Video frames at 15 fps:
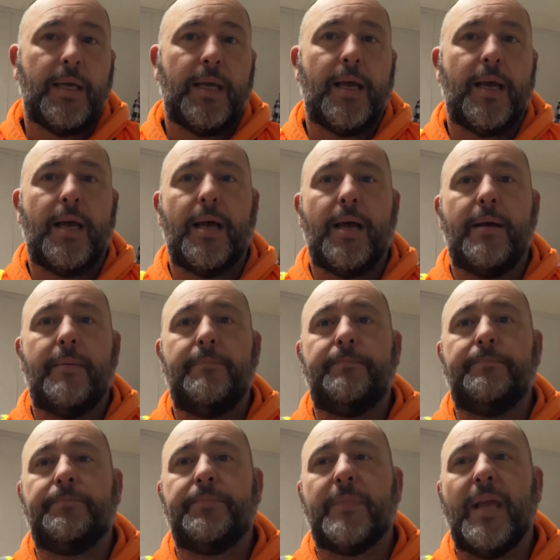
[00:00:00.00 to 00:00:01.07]

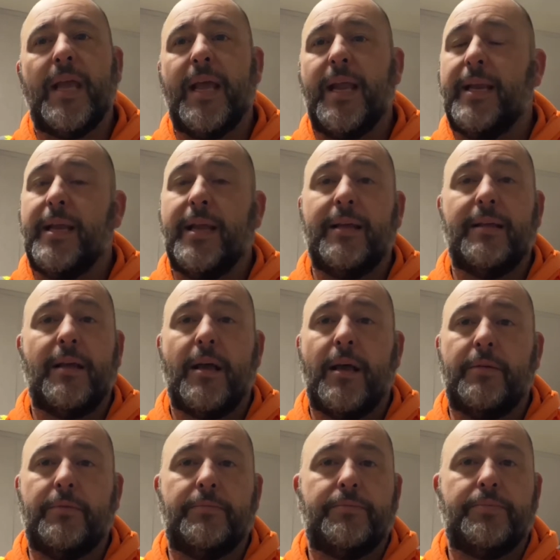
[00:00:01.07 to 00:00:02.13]
And I
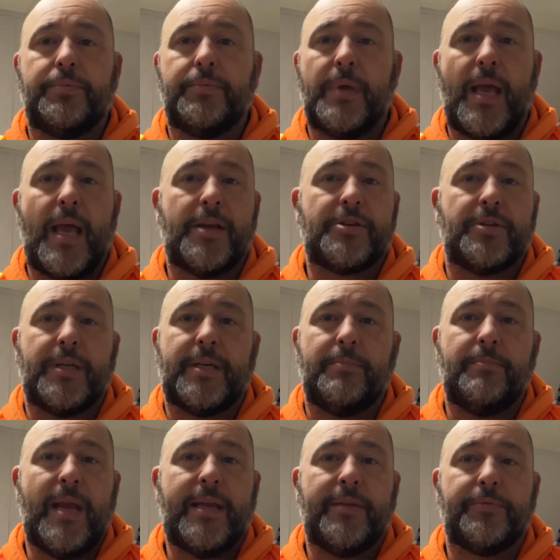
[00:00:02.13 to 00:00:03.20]
actually can
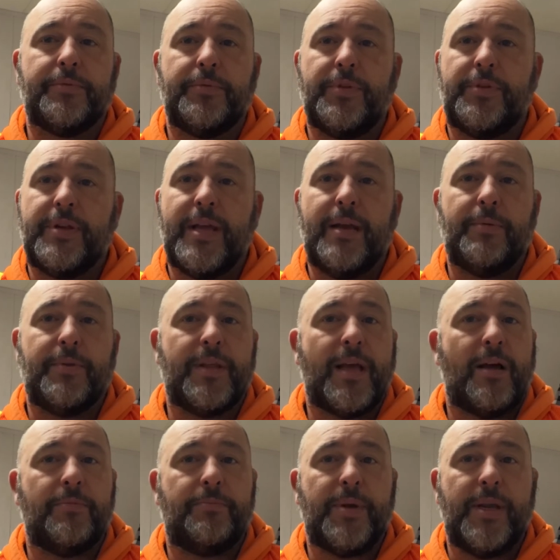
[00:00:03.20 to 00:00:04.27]
make it through the day
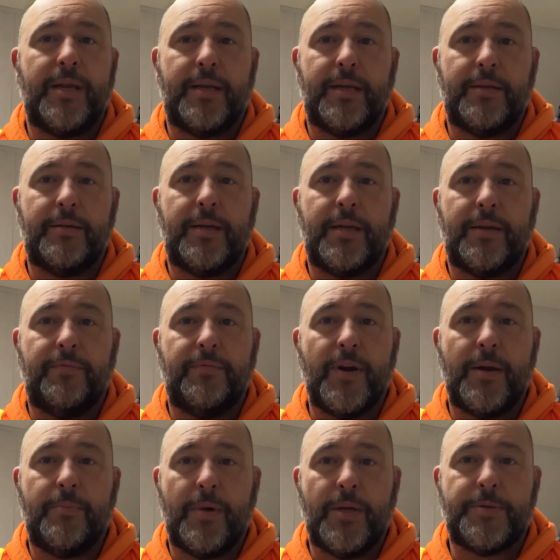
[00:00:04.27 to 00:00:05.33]
without being in
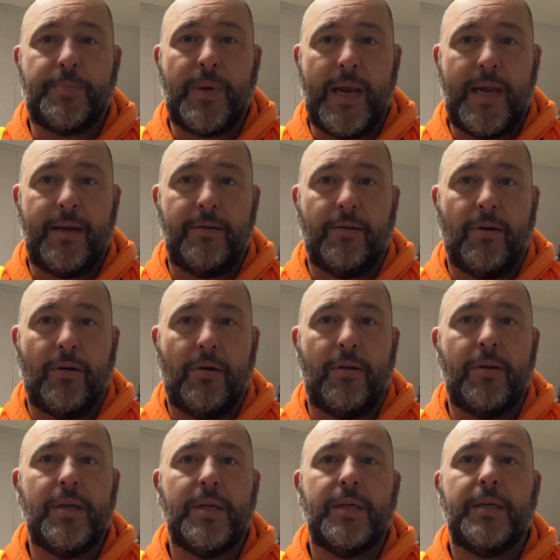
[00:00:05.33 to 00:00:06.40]
very much pain at all.
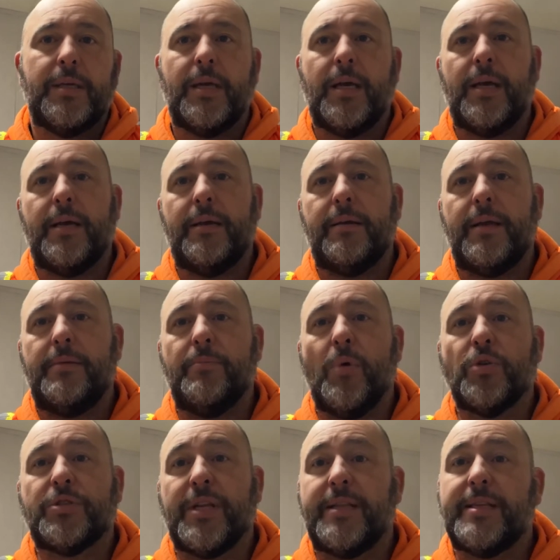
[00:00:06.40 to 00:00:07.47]
And
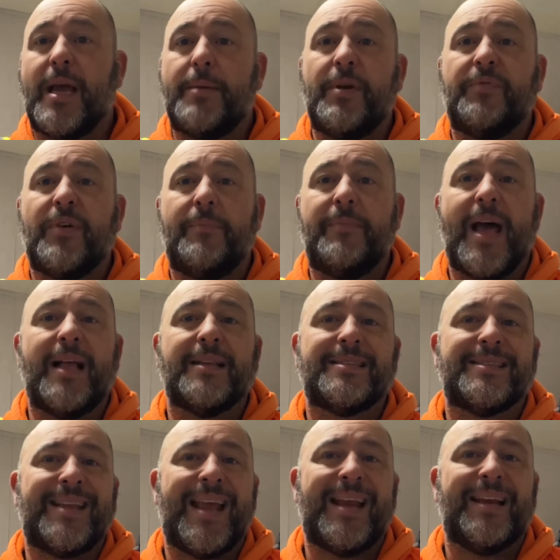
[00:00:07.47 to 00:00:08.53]
most of the time, if I'm not
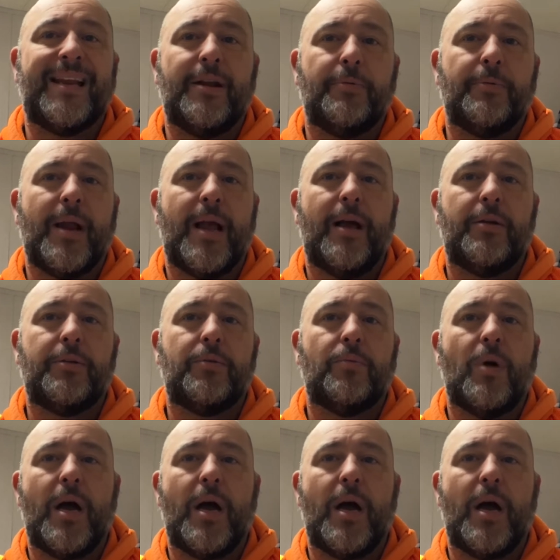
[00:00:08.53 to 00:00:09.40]
standing around,